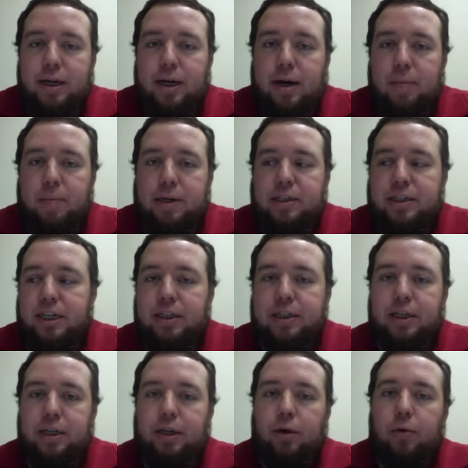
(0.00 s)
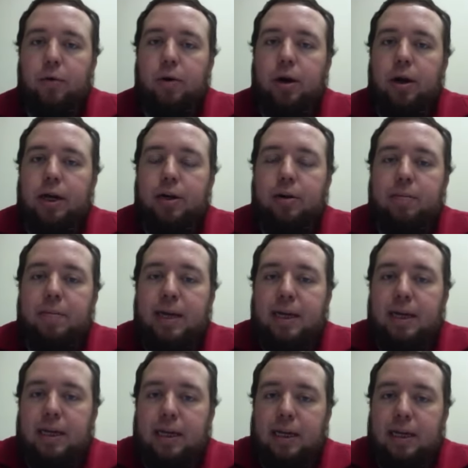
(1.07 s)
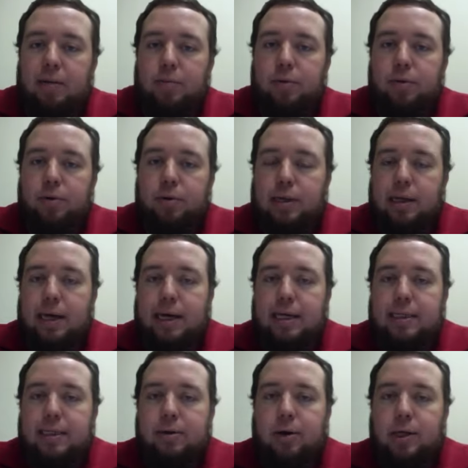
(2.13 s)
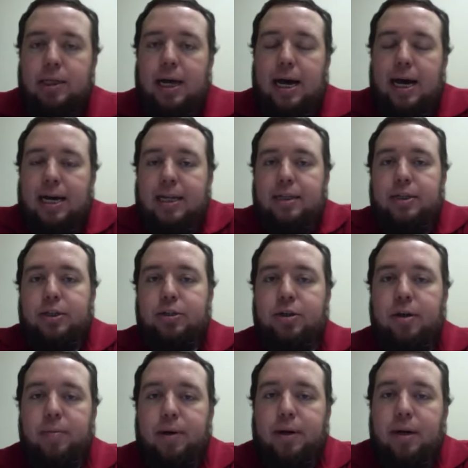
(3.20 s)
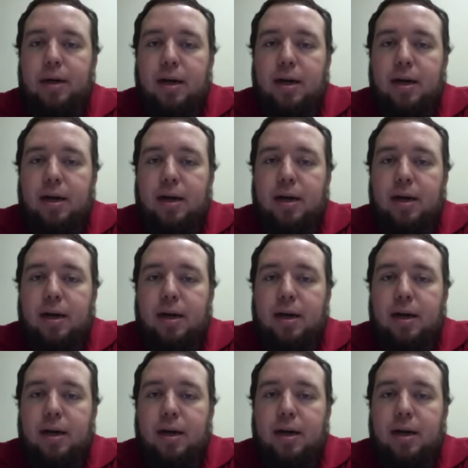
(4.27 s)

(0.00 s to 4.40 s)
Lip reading: I'll be teaching your intermediate Hebrew class online this summer.